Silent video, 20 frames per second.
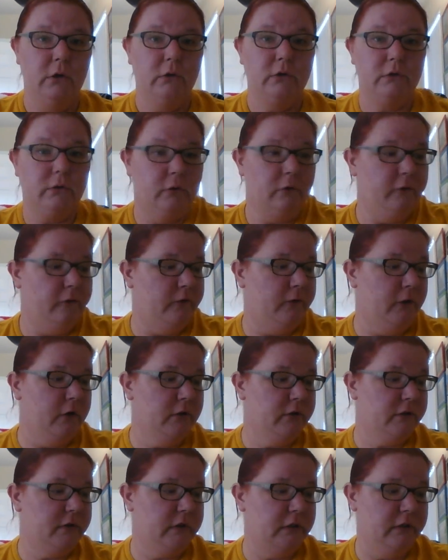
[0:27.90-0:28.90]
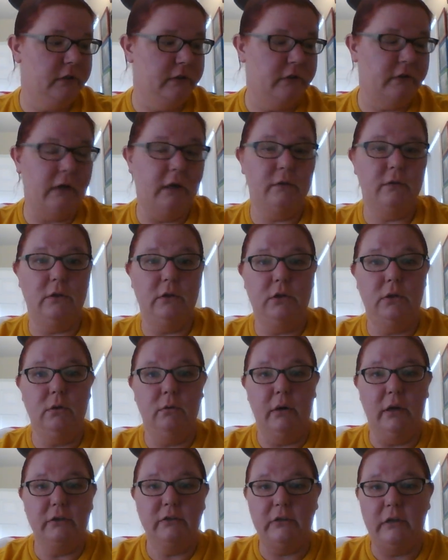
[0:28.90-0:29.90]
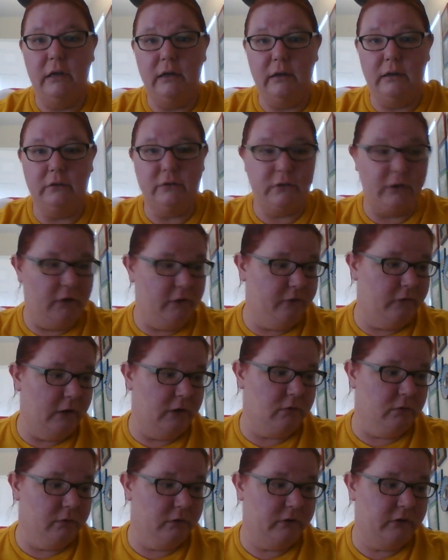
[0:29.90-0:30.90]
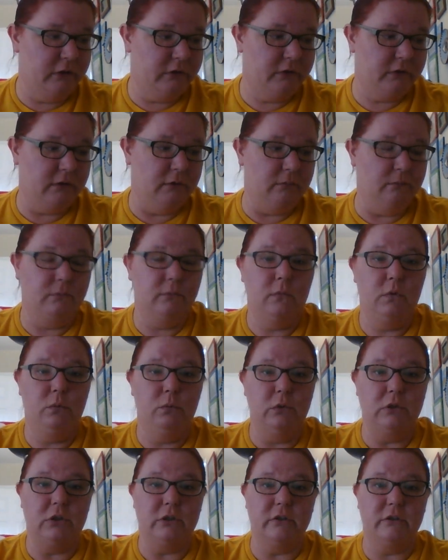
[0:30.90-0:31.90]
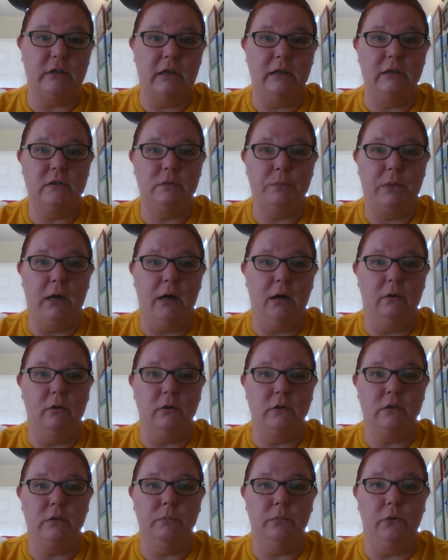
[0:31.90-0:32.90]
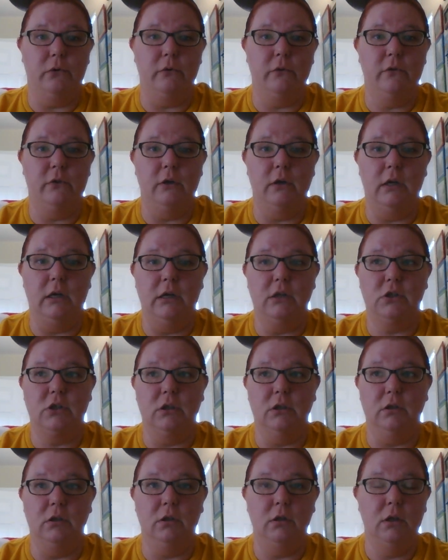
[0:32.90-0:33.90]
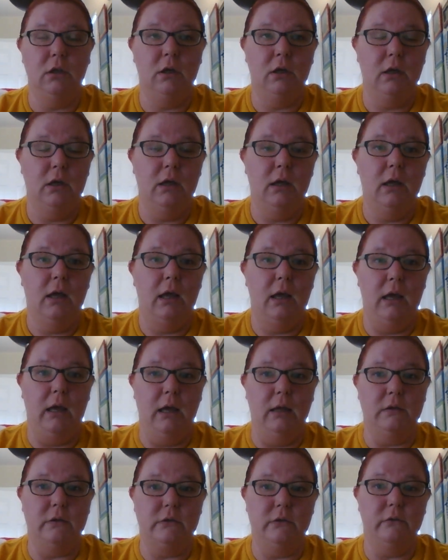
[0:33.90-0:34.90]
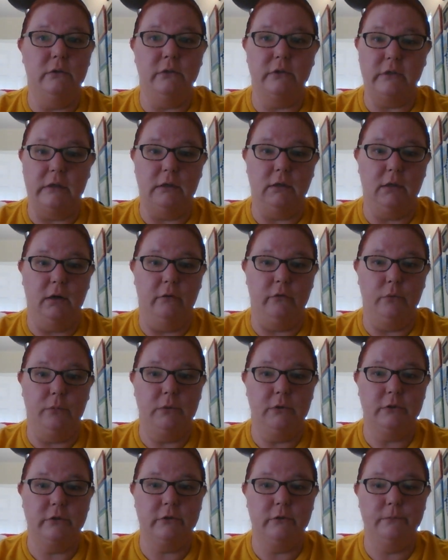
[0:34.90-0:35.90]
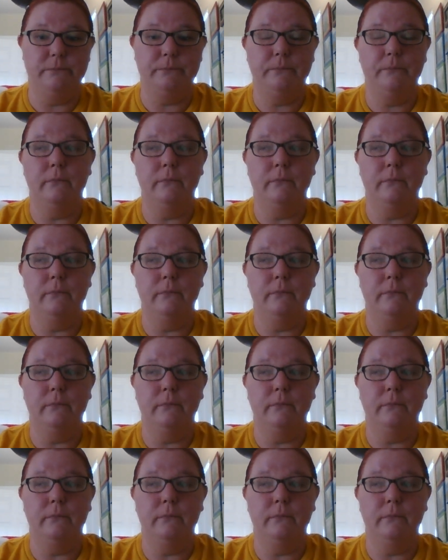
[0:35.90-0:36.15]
So the first is that the U.S. has a federal system which assigns power to both the nation and to the state governments.